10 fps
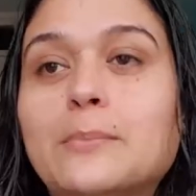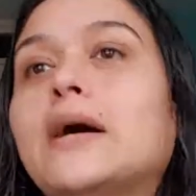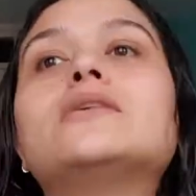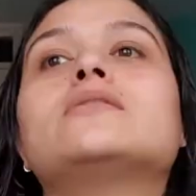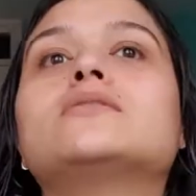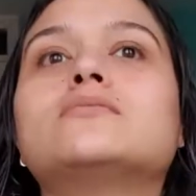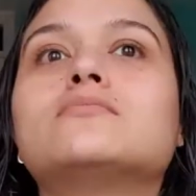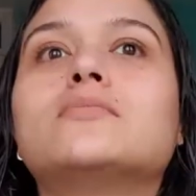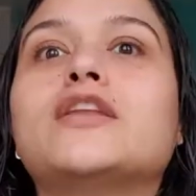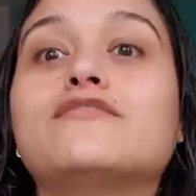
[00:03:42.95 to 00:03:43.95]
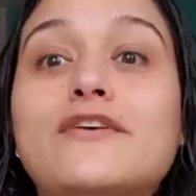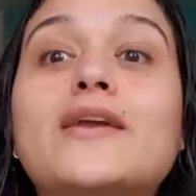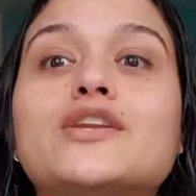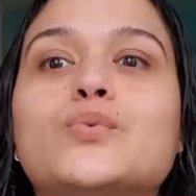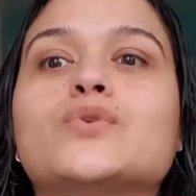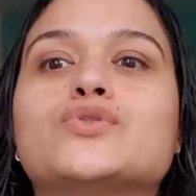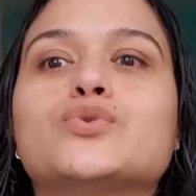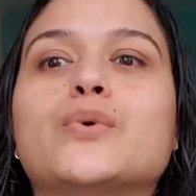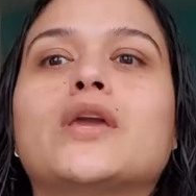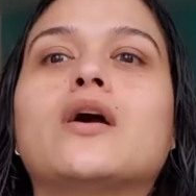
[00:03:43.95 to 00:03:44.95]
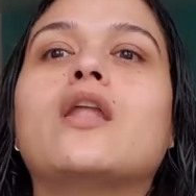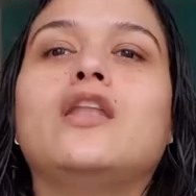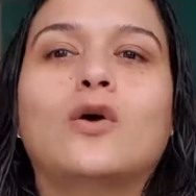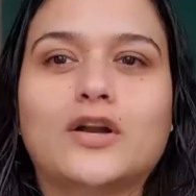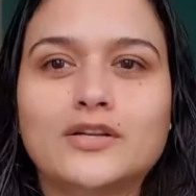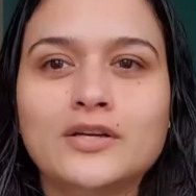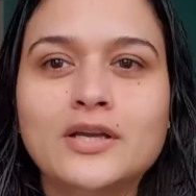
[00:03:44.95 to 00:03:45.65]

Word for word: But in fact, it was doing a lot